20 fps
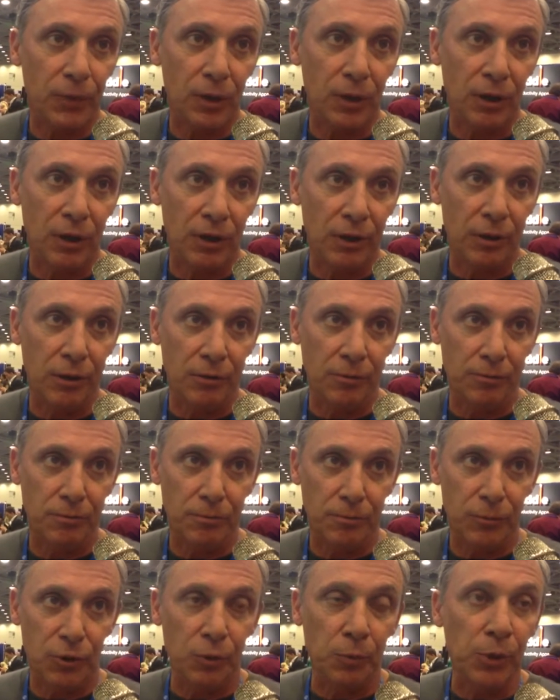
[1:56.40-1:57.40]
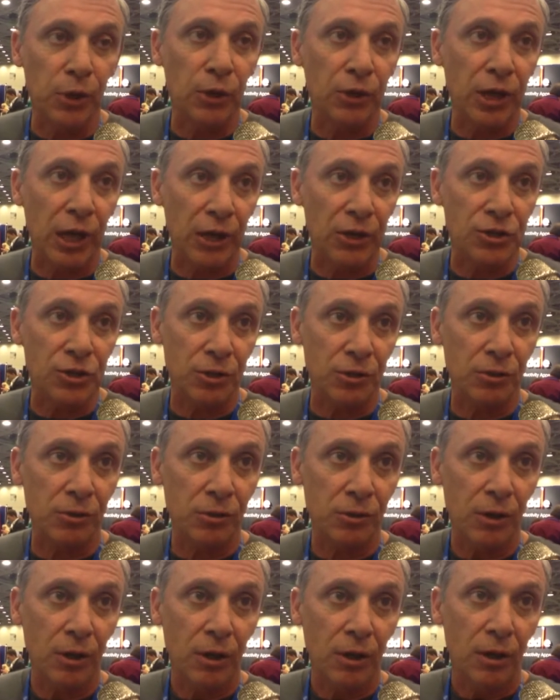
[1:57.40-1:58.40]
um,
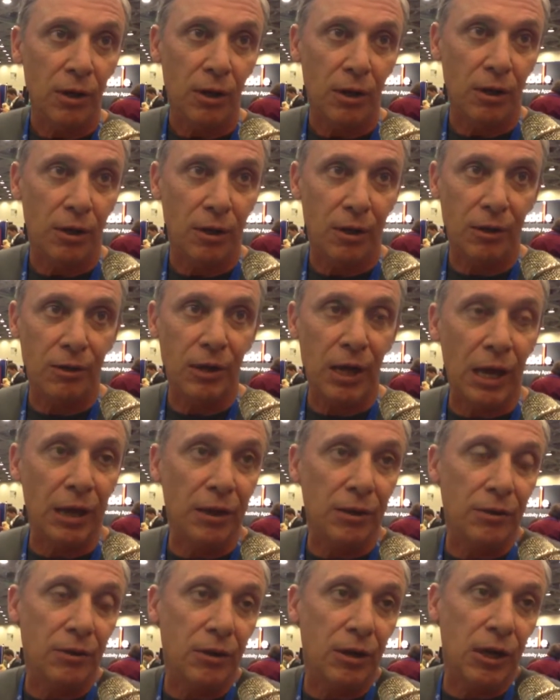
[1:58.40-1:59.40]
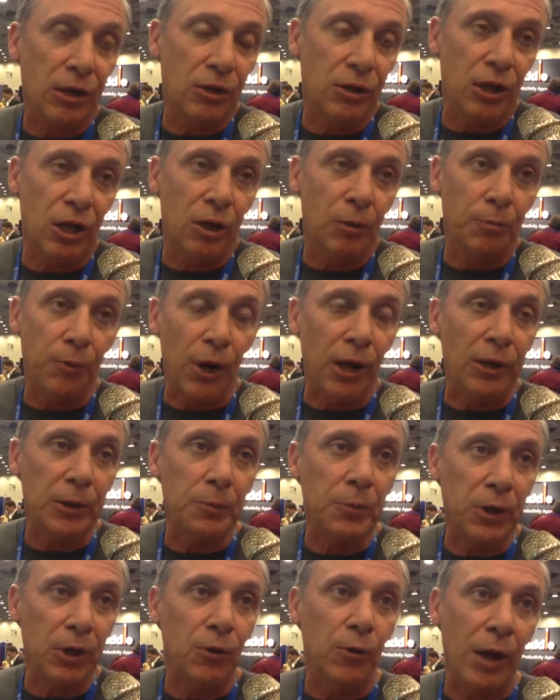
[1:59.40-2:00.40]
communication uh, that it'll probably
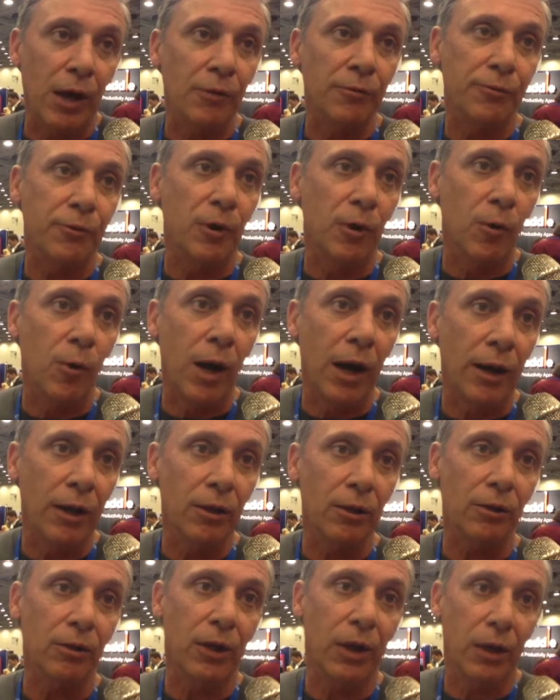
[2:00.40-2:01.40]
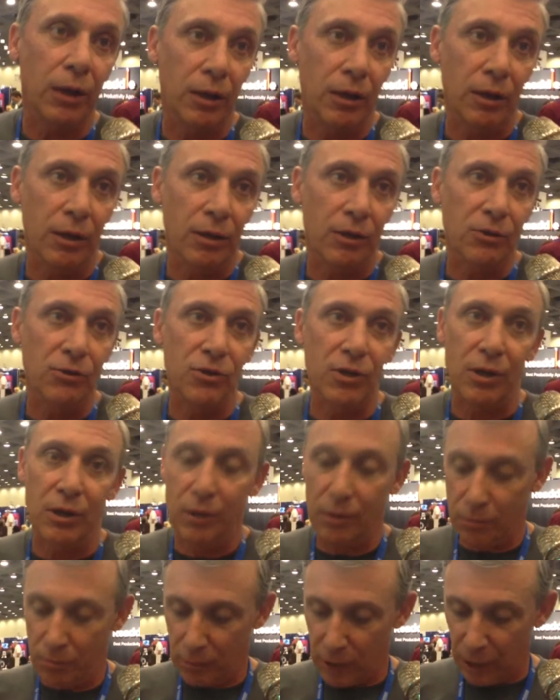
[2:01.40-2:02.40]
be around for a while, and
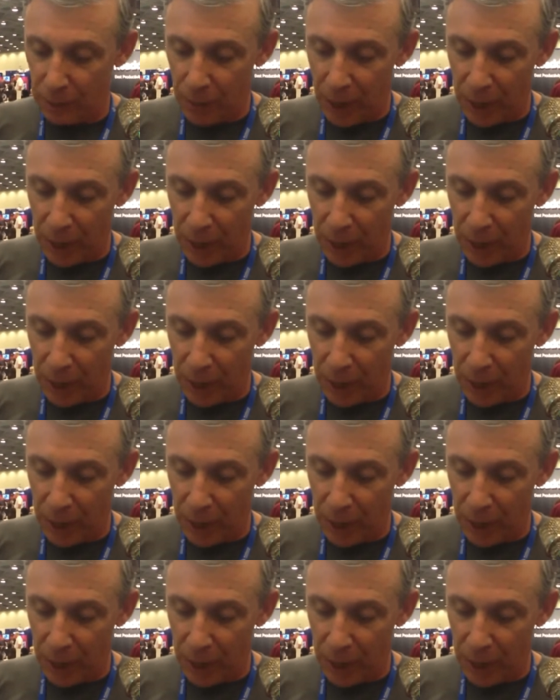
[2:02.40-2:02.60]
uh, it